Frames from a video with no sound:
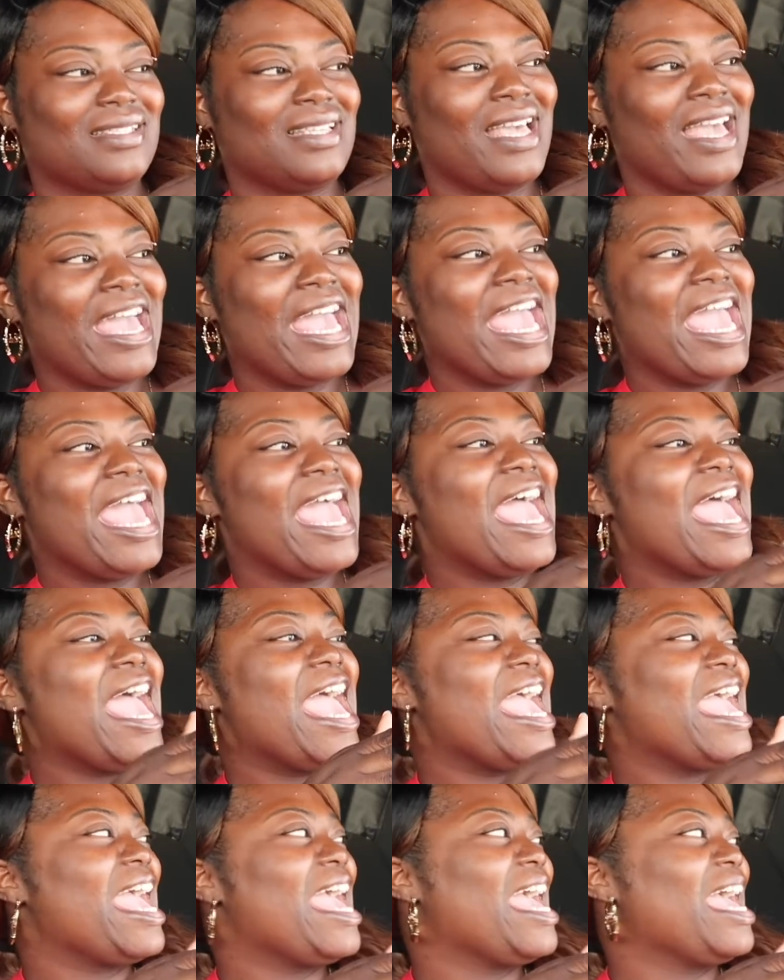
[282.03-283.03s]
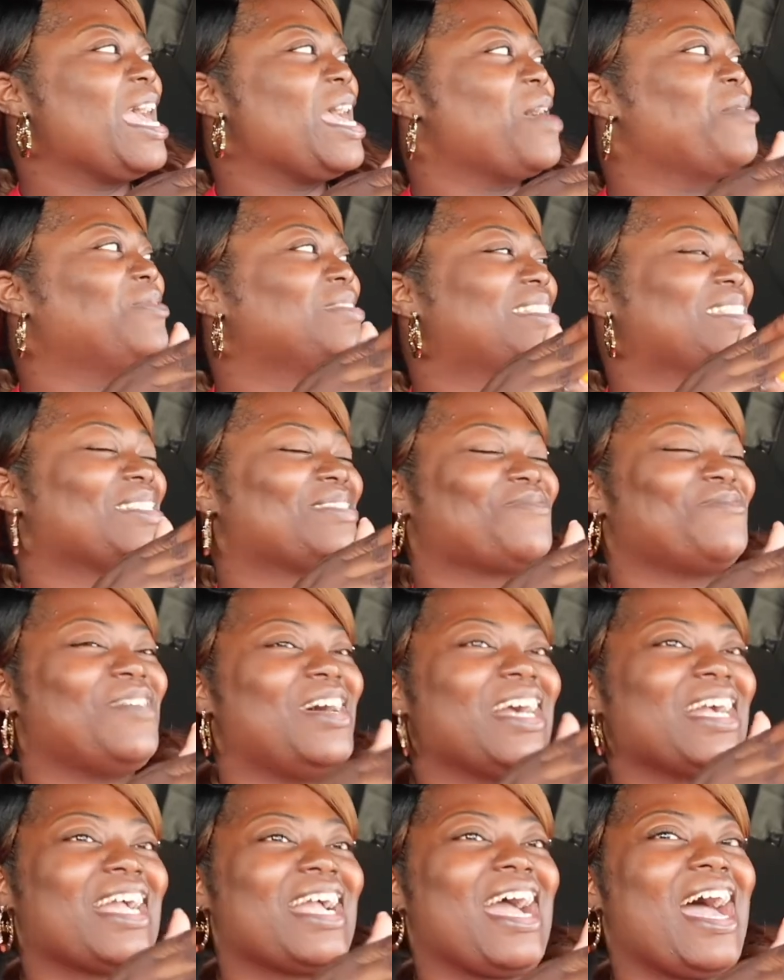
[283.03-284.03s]
And it was this
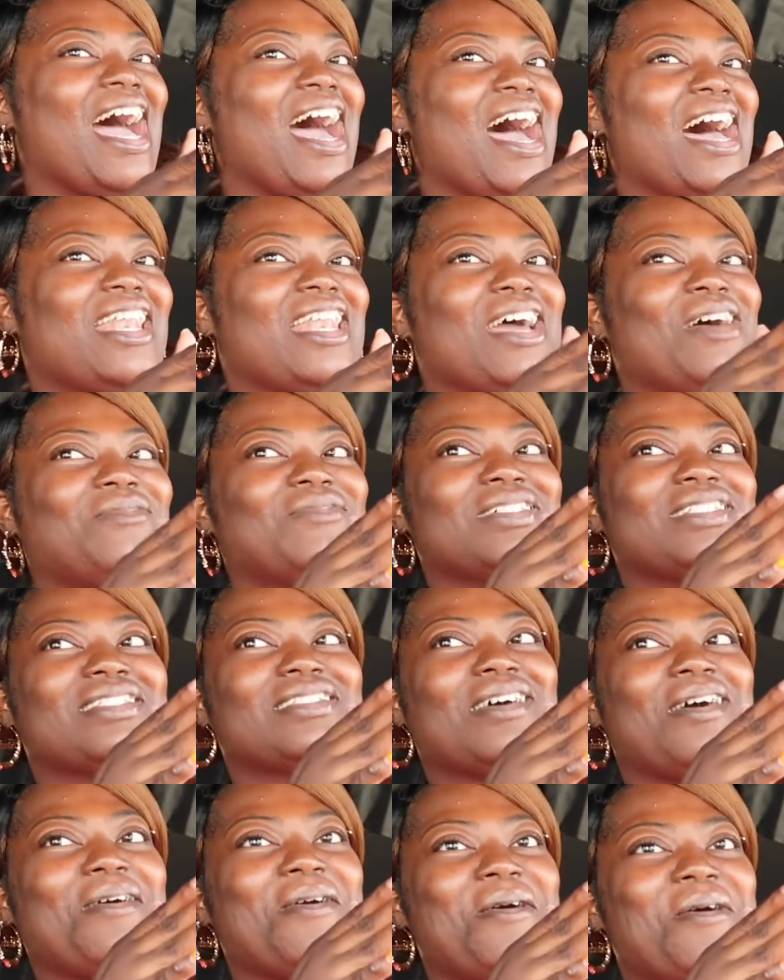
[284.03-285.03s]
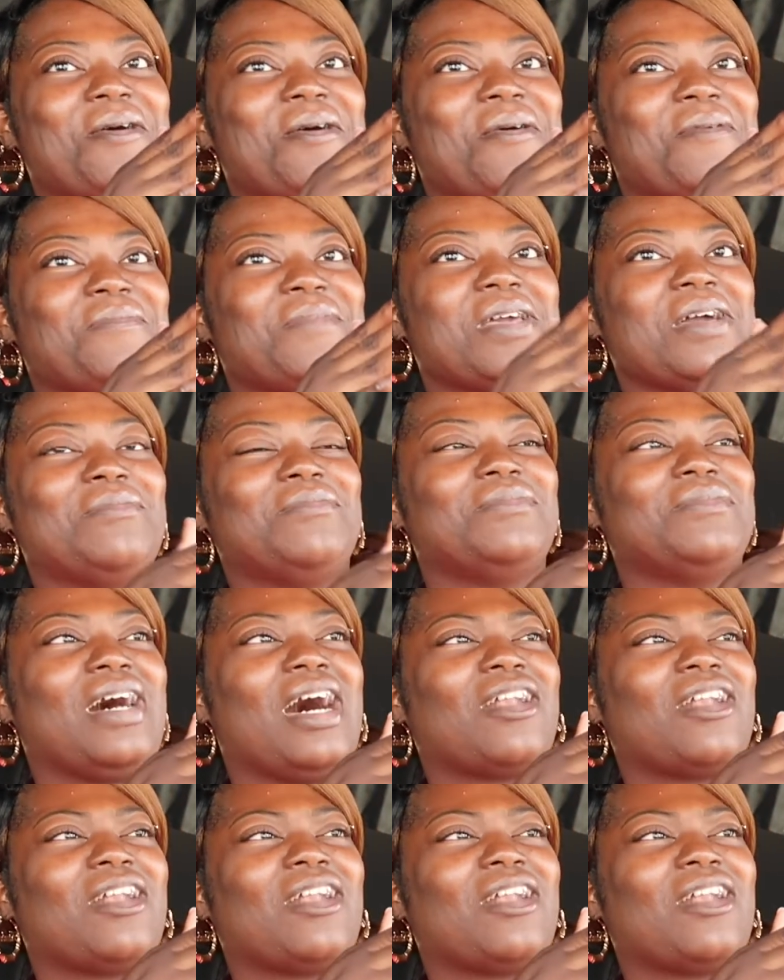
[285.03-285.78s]
one guy that was him,